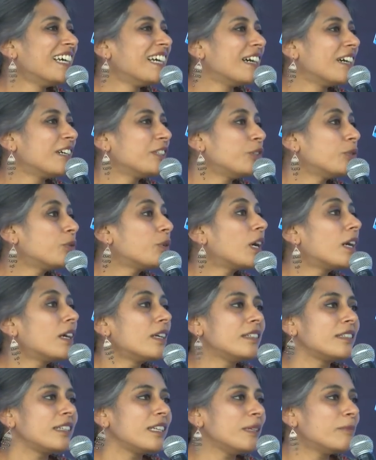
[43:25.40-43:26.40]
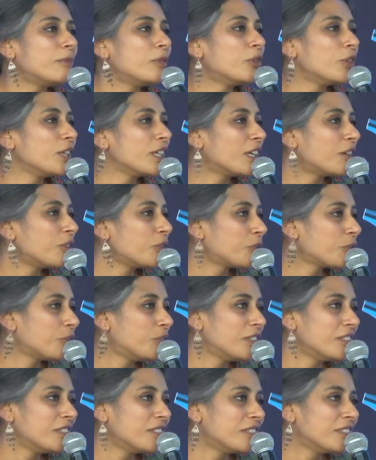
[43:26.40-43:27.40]
Uh, you can't keep going out to
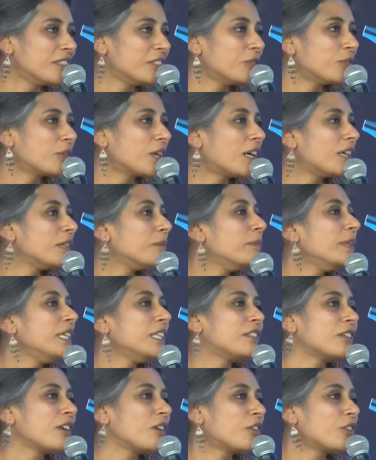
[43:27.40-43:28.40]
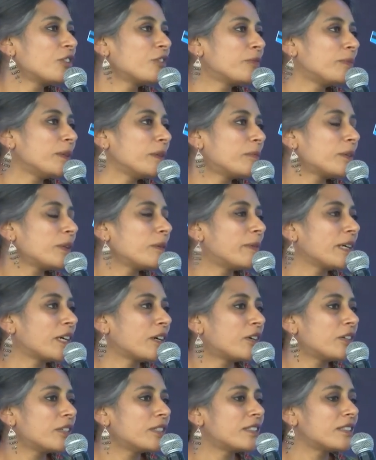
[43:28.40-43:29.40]
dinner. You can't meet a lot of people
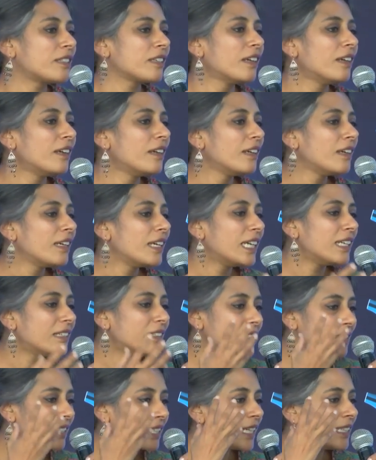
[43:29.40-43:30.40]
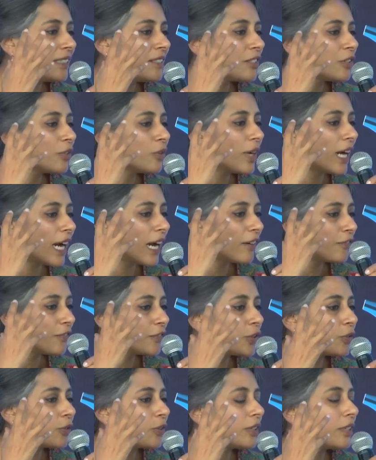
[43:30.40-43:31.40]
because, in a sense, you have
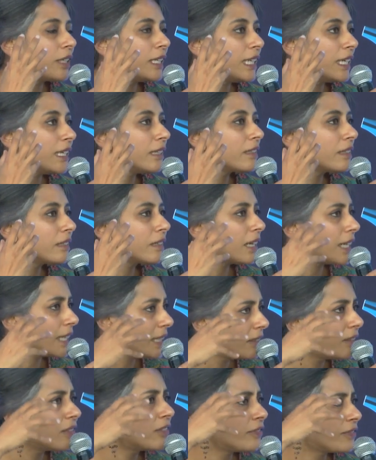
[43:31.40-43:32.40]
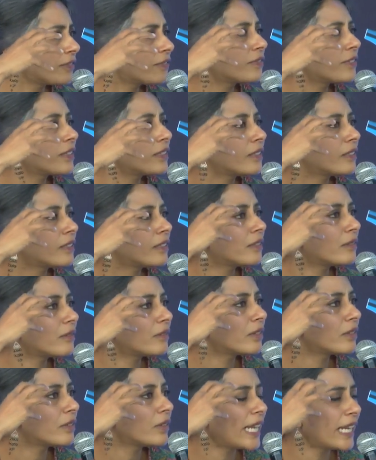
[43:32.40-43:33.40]
to create a kind of uh,
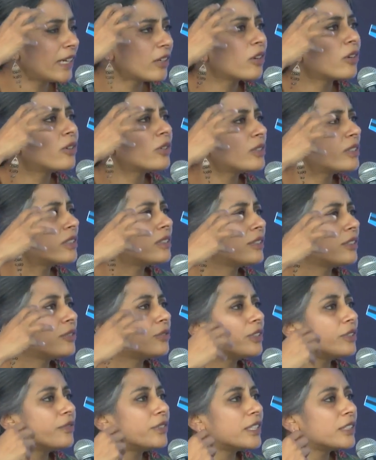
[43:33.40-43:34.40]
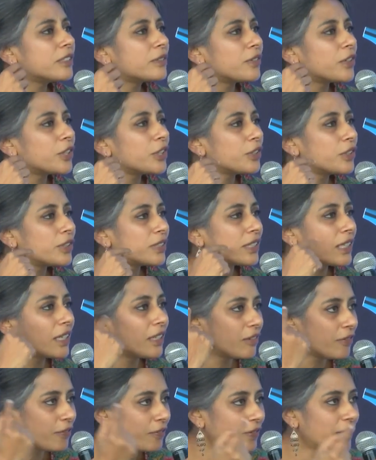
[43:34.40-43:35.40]
enclosed universe for
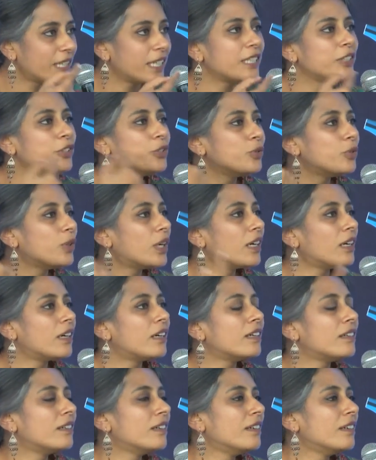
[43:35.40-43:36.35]
yourself where you are